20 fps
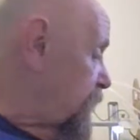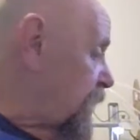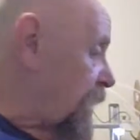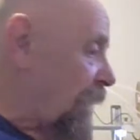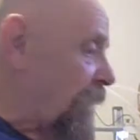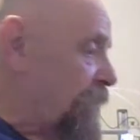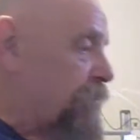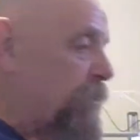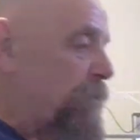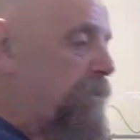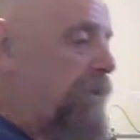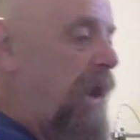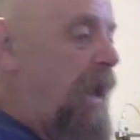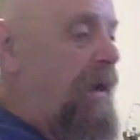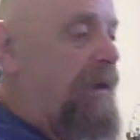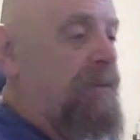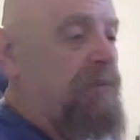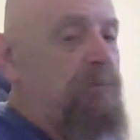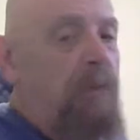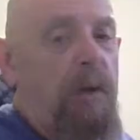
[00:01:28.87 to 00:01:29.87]
It's a
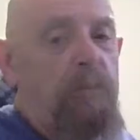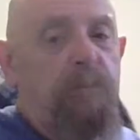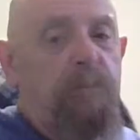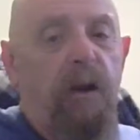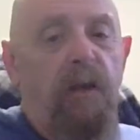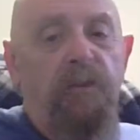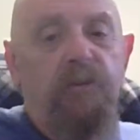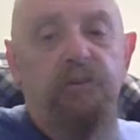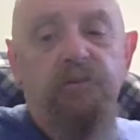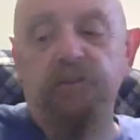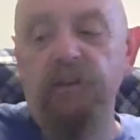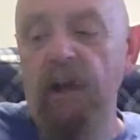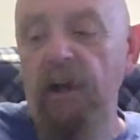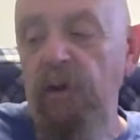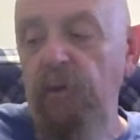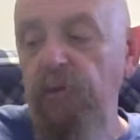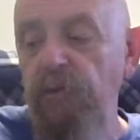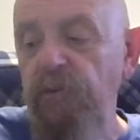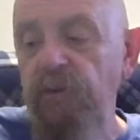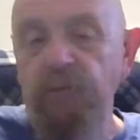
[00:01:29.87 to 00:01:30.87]
product my brother
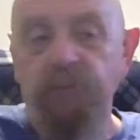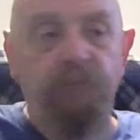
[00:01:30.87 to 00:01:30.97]
sells.